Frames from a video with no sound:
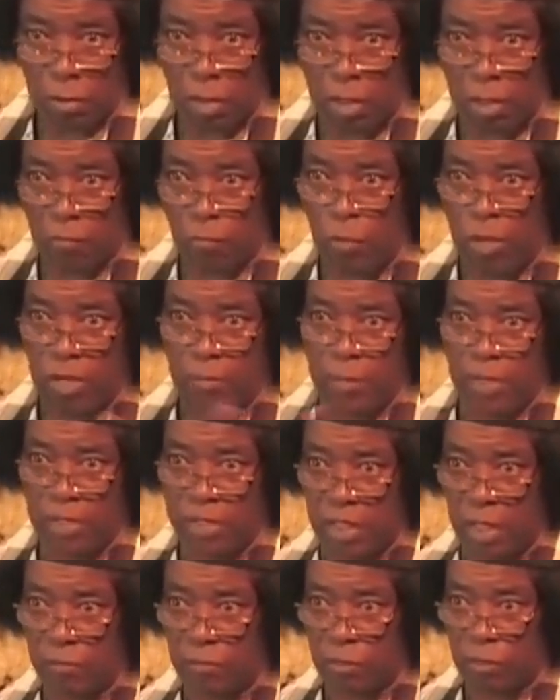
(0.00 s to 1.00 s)
And if we've
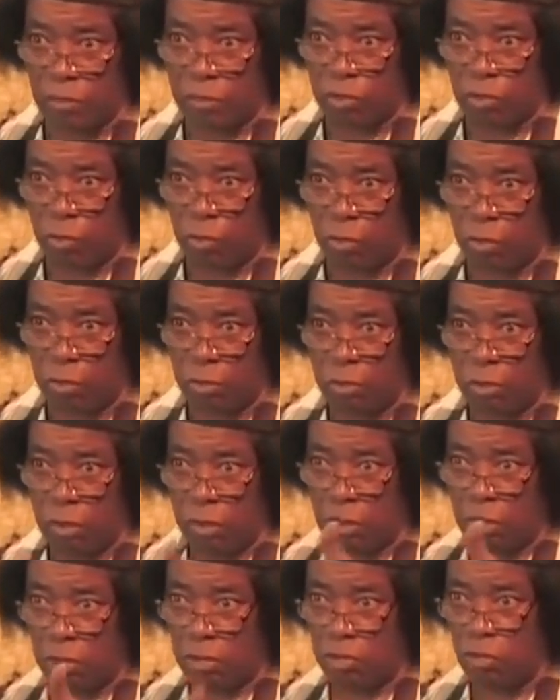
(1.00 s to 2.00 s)
been given the cure,
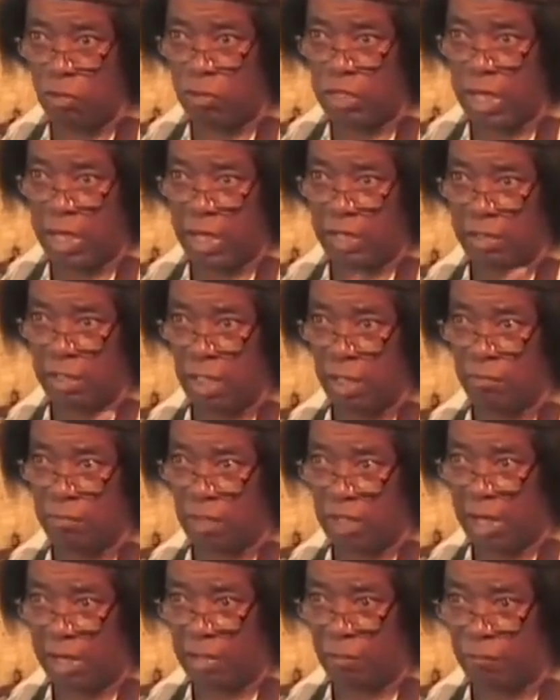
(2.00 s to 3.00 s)
you can't give
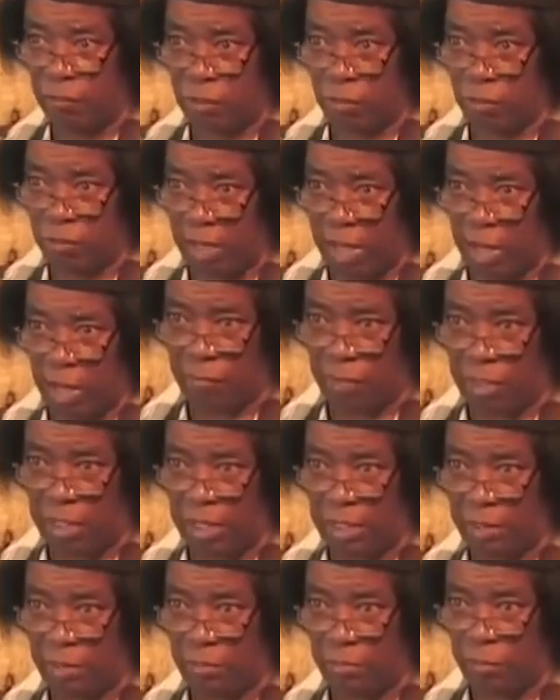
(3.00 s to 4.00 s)
the light if you don't the
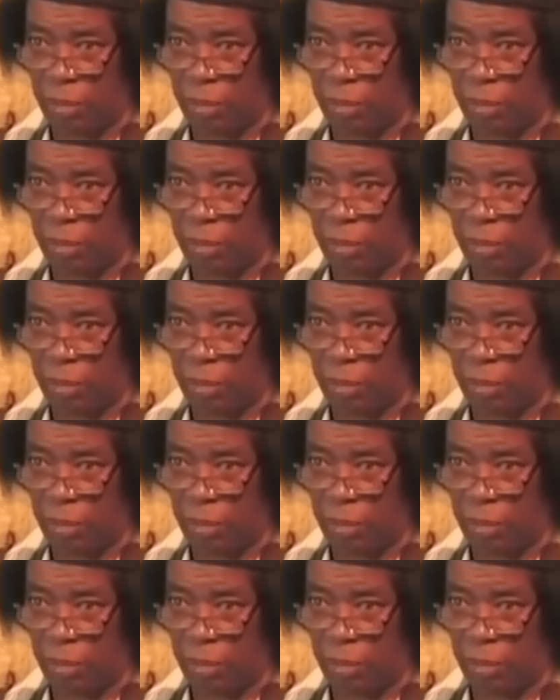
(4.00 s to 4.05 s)
light.